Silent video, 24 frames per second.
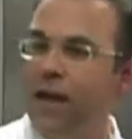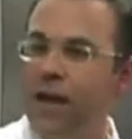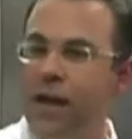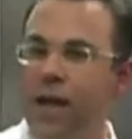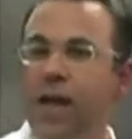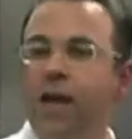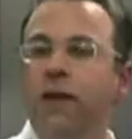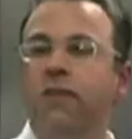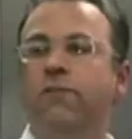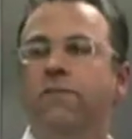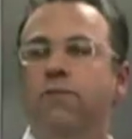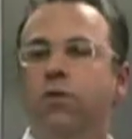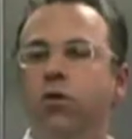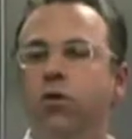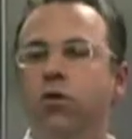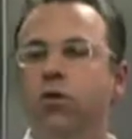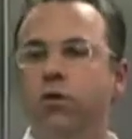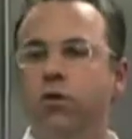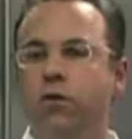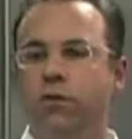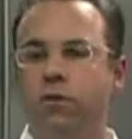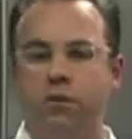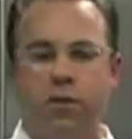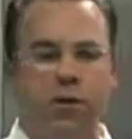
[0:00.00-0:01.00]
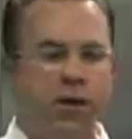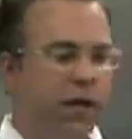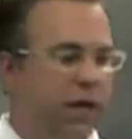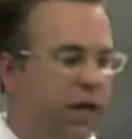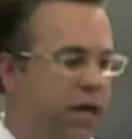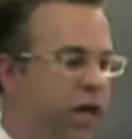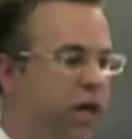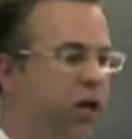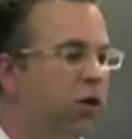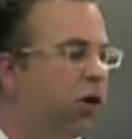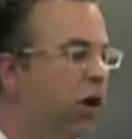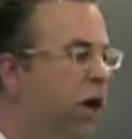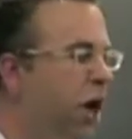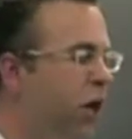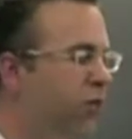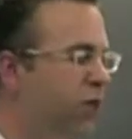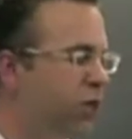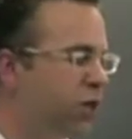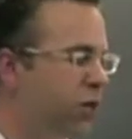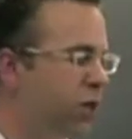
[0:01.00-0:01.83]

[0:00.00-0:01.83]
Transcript: in foods here at Healthy